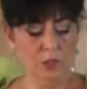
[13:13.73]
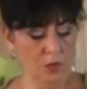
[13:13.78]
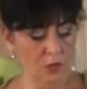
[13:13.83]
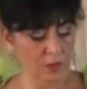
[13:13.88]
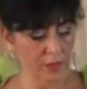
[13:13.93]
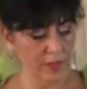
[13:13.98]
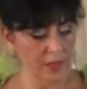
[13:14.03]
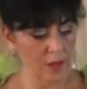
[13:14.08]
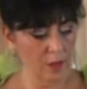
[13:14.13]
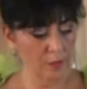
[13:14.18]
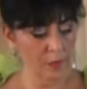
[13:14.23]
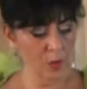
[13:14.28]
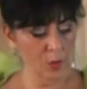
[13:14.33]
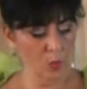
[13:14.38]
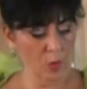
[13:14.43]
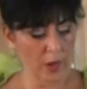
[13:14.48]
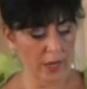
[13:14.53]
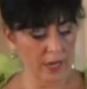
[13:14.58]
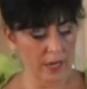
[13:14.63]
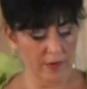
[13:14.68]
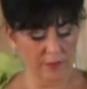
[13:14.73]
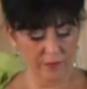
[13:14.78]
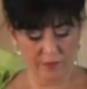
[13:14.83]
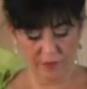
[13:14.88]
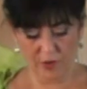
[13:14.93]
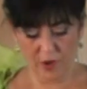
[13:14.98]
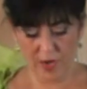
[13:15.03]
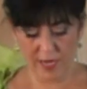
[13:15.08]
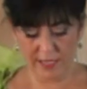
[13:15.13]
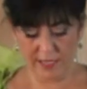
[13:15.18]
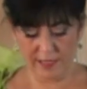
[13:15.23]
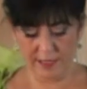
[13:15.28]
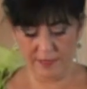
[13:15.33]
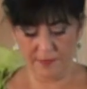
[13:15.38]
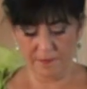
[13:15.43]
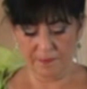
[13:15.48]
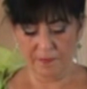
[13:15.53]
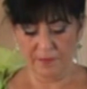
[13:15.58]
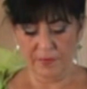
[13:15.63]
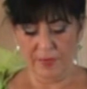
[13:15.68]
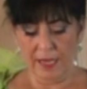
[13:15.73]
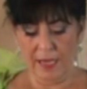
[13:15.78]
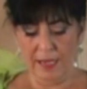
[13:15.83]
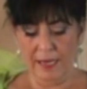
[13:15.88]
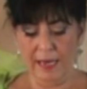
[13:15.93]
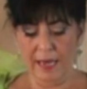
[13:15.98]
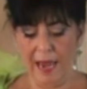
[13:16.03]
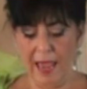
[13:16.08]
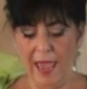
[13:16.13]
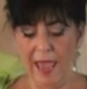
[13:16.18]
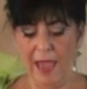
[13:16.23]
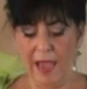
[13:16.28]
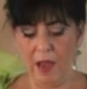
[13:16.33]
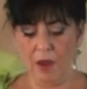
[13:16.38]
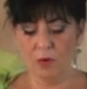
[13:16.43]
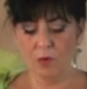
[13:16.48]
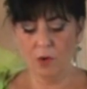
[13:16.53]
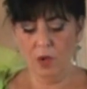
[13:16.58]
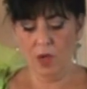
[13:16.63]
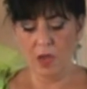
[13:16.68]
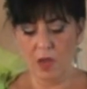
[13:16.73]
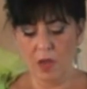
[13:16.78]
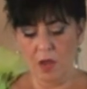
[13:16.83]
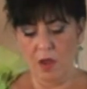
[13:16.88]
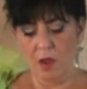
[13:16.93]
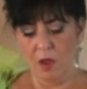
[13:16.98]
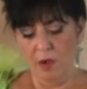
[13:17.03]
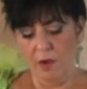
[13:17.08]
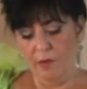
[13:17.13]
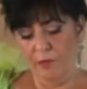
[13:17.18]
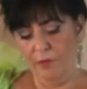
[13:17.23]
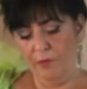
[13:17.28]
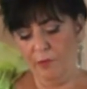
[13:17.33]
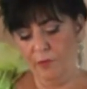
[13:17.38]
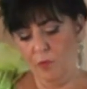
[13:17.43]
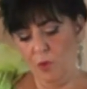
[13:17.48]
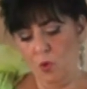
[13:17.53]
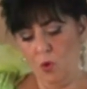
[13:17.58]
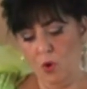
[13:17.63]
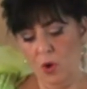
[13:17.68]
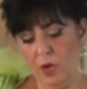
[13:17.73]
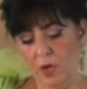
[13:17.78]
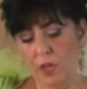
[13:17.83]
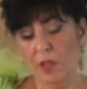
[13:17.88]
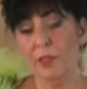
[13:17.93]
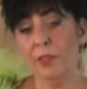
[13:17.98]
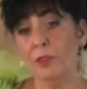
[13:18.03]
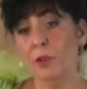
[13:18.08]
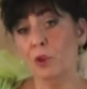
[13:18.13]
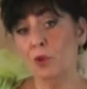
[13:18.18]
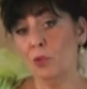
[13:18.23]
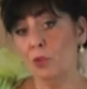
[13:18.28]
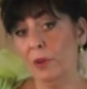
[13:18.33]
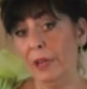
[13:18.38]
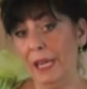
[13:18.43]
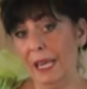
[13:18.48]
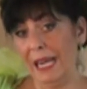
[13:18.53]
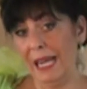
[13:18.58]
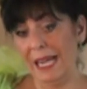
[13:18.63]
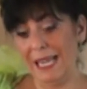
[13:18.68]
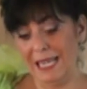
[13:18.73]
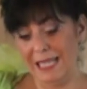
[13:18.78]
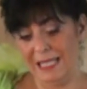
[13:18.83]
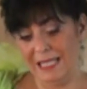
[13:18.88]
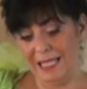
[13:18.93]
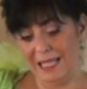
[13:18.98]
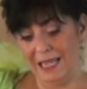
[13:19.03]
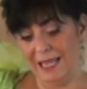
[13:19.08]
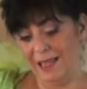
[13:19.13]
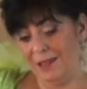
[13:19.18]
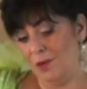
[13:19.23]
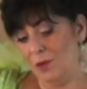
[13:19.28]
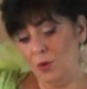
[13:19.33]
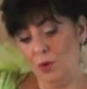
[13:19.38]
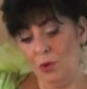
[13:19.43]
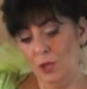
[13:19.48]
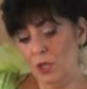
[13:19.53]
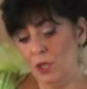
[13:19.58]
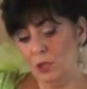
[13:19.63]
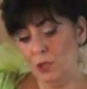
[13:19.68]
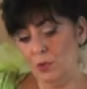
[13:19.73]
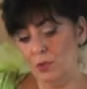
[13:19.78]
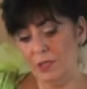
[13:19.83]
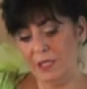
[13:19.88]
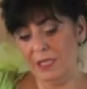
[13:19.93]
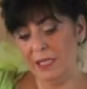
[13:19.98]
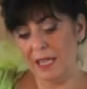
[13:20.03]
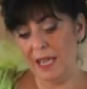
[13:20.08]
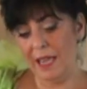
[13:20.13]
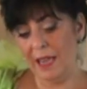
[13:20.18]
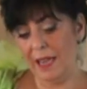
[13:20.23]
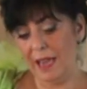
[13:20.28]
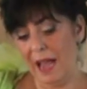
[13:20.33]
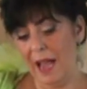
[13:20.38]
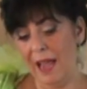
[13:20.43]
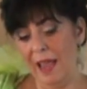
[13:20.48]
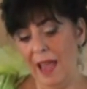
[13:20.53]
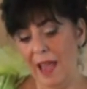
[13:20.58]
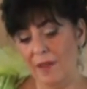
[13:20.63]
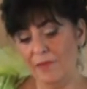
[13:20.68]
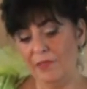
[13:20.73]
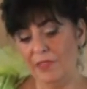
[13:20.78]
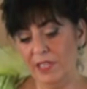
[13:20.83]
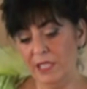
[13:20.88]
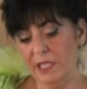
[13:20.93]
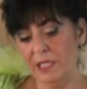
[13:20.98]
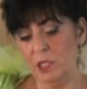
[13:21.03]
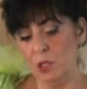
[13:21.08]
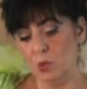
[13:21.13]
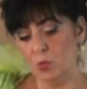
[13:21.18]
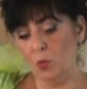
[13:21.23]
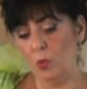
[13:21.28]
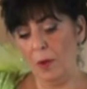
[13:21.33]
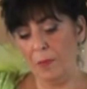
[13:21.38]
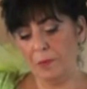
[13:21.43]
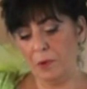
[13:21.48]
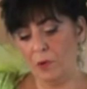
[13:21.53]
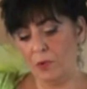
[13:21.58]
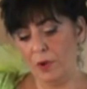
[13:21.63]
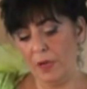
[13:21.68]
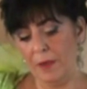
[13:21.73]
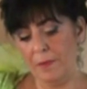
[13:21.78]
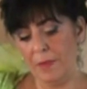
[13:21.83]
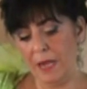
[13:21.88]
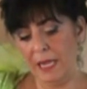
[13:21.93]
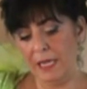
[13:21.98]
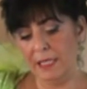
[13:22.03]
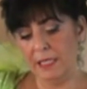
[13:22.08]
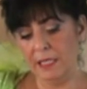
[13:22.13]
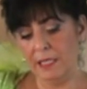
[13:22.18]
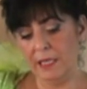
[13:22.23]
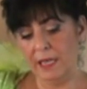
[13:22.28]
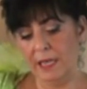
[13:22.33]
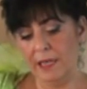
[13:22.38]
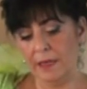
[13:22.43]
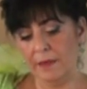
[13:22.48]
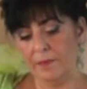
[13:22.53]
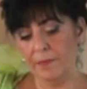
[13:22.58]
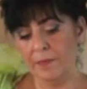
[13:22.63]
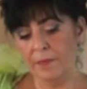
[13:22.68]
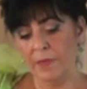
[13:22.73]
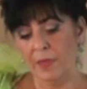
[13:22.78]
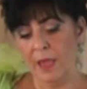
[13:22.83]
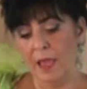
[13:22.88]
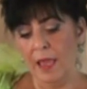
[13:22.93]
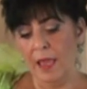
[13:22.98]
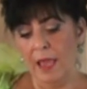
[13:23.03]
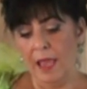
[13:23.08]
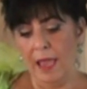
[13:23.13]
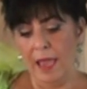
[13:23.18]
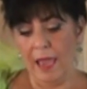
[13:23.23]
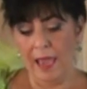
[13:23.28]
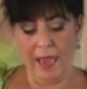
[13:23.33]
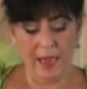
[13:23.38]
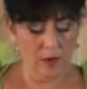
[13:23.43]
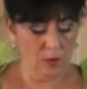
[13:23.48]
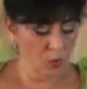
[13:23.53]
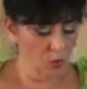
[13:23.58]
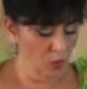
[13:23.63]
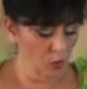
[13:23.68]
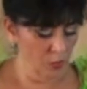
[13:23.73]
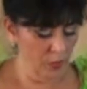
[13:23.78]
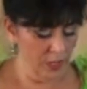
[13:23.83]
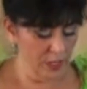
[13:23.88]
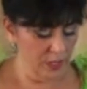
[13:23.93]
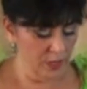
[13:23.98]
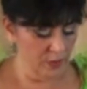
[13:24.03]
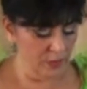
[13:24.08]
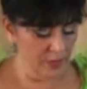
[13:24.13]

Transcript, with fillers: So they'll be waiting for us. Now, for the green icing, all you do is take, I have, this is whipped cream icing. And all we